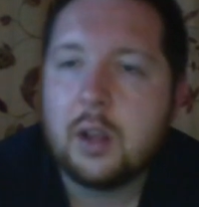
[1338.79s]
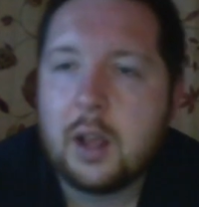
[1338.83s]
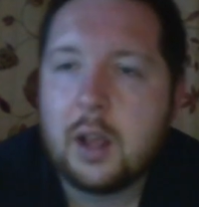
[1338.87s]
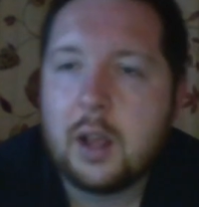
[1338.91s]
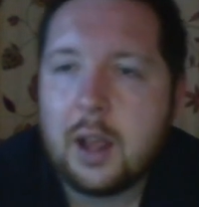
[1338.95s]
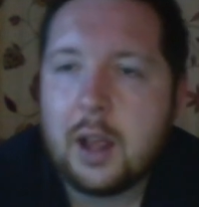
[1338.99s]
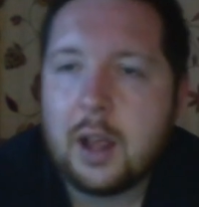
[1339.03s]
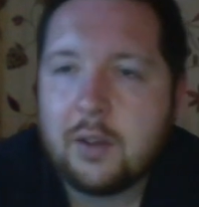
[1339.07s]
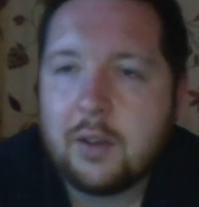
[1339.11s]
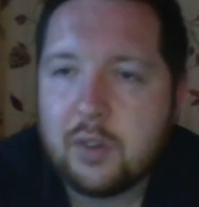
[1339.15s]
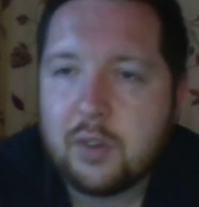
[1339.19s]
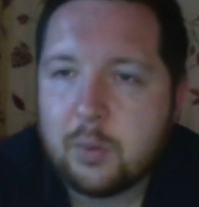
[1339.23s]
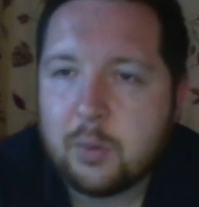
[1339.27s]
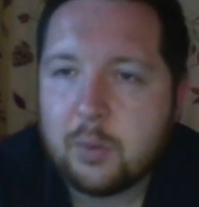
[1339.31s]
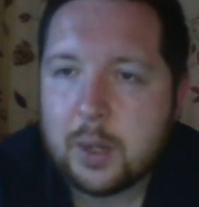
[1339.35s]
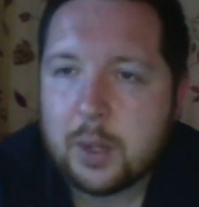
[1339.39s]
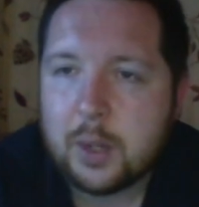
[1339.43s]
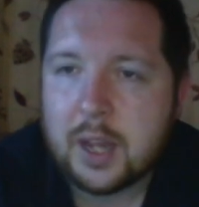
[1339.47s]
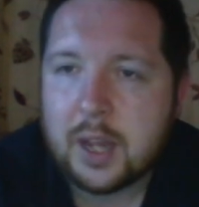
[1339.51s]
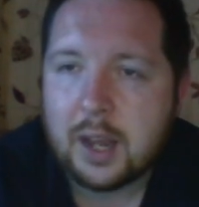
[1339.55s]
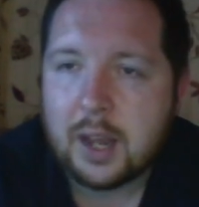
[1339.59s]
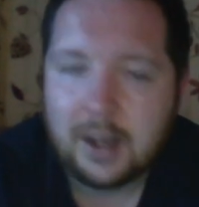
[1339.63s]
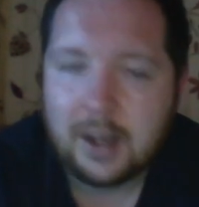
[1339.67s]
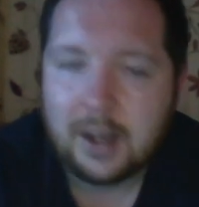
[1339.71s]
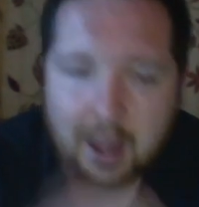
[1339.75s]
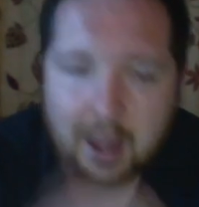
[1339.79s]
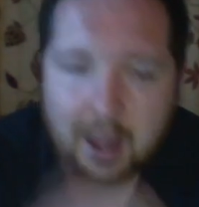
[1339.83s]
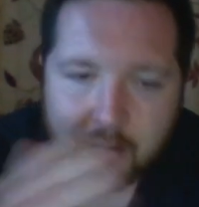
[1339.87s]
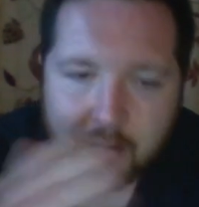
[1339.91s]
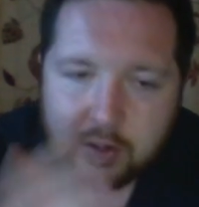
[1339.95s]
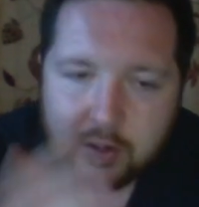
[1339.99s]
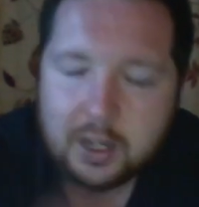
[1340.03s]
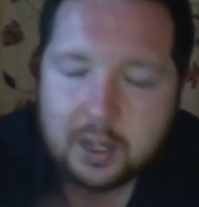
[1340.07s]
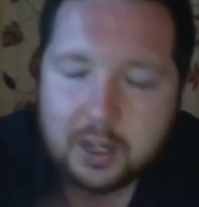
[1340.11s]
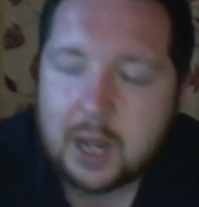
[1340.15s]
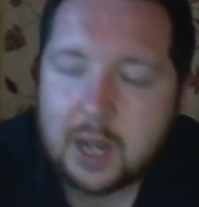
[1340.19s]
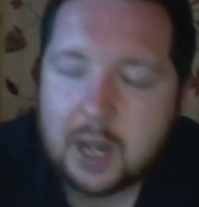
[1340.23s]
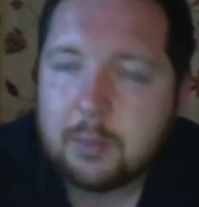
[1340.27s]
every weekend, every
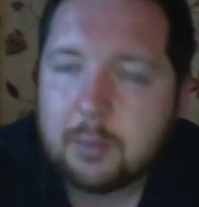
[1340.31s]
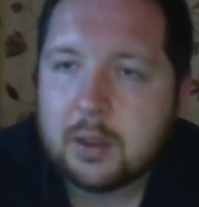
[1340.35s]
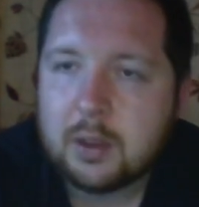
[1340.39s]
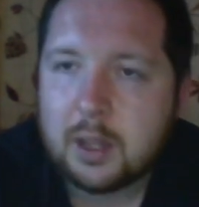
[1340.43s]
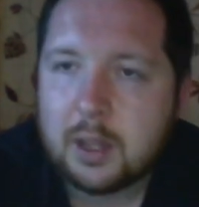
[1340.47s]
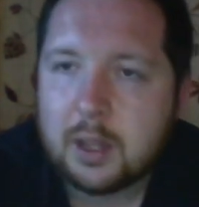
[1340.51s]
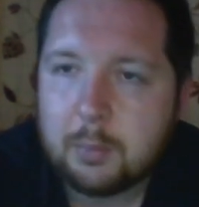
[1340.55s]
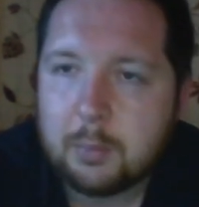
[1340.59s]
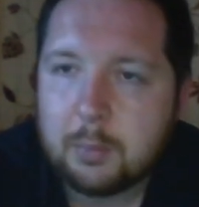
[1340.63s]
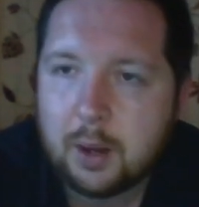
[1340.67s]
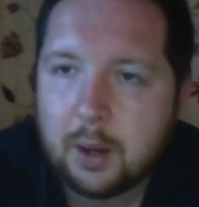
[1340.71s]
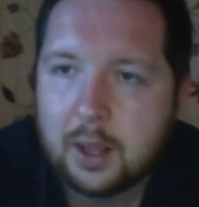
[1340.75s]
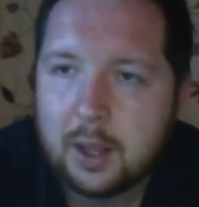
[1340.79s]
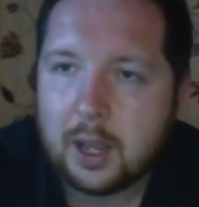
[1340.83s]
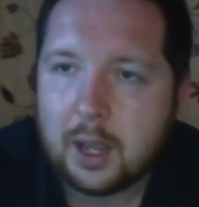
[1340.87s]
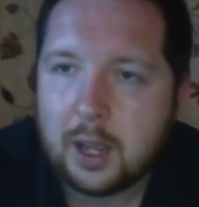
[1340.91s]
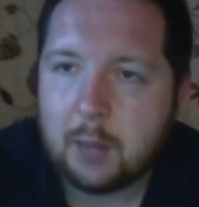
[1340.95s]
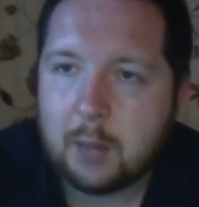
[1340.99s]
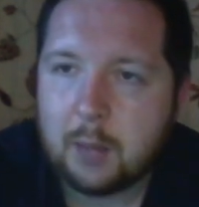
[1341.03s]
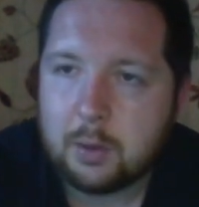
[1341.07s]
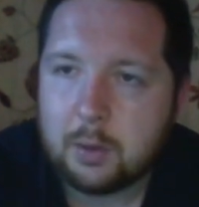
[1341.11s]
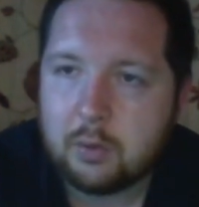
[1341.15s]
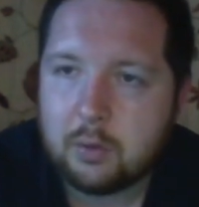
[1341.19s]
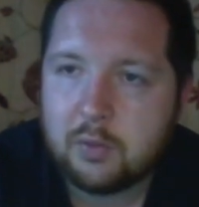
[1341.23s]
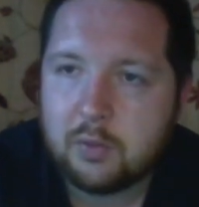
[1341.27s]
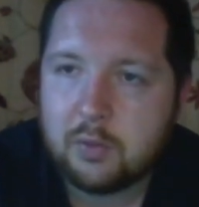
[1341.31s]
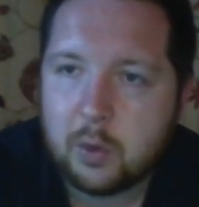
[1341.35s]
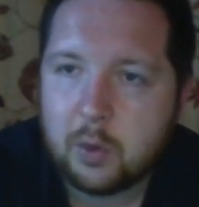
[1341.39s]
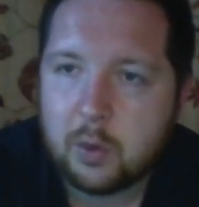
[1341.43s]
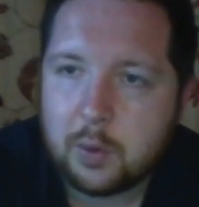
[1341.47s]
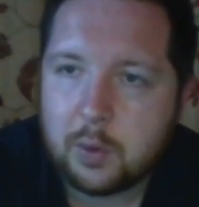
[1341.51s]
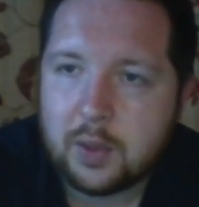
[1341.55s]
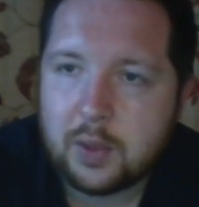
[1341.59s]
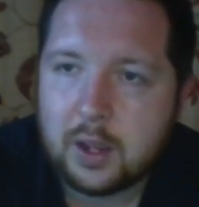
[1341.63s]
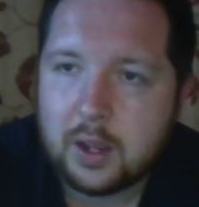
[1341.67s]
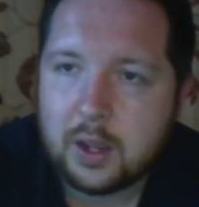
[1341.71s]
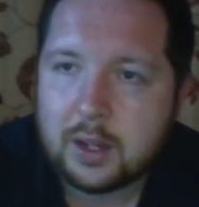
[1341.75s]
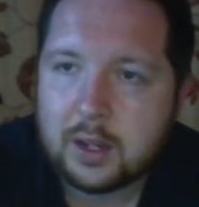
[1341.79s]
game that they play, I'll be reviewing
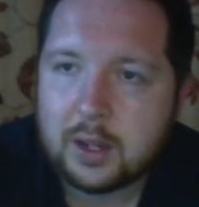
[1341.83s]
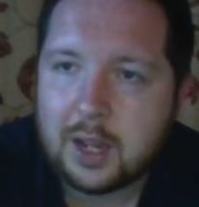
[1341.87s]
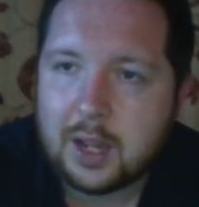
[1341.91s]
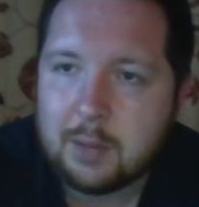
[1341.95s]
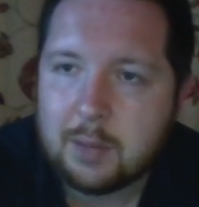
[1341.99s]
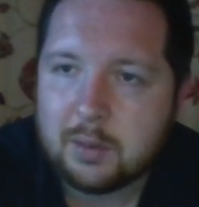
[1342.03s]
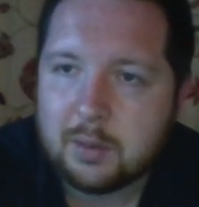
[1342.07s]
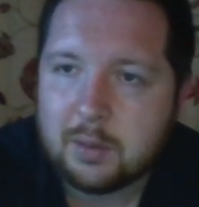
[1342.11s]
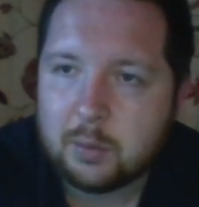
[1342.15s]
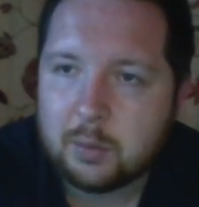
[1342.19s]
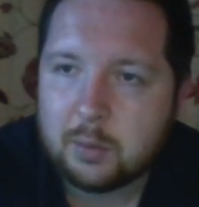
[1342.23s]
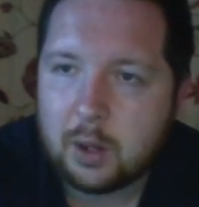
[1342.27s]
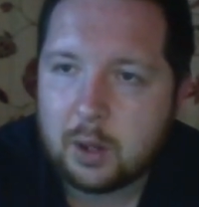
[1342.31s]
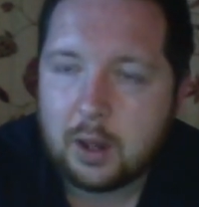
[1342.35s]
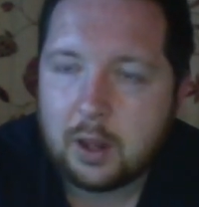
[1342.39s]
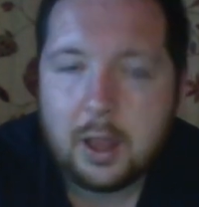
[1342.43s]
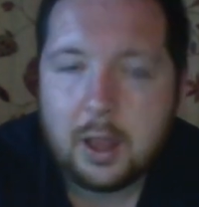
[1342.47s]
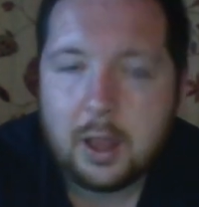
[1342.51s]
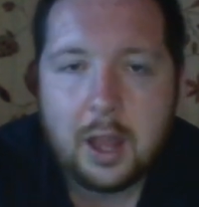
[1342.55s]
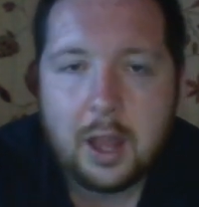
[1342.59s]
that game as well.